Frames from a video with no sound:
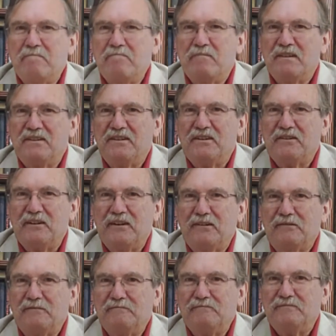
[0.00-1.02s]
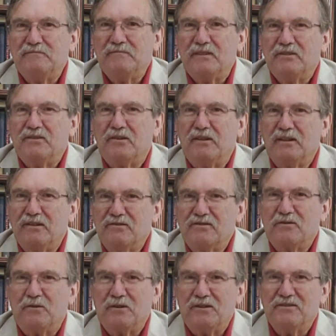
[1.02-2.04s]
material, showing you
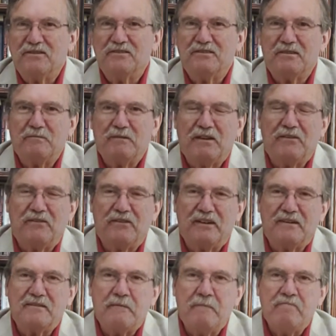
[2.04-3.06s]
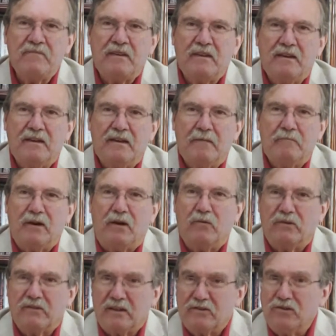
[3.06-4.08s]
swords and some other things. But
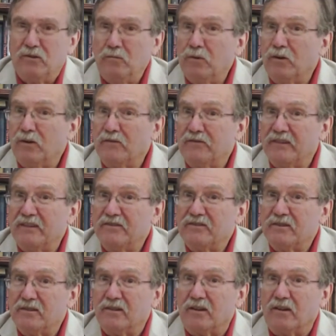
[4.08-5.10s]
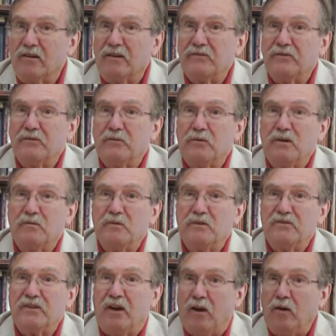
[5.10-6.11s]
we've got 2 more of these to do. I'll do the one
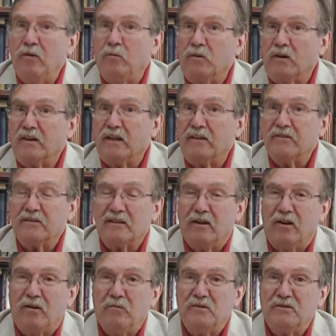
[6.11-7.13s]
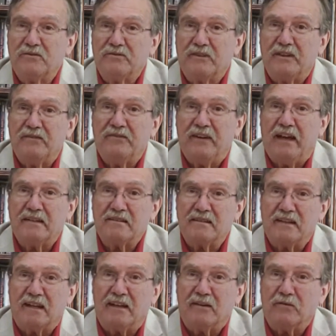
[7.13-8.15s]
with the home one. I think the home one's very
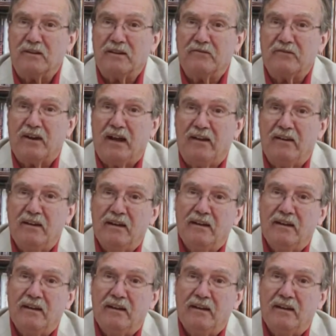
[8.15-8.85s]
fascinating. Whenever I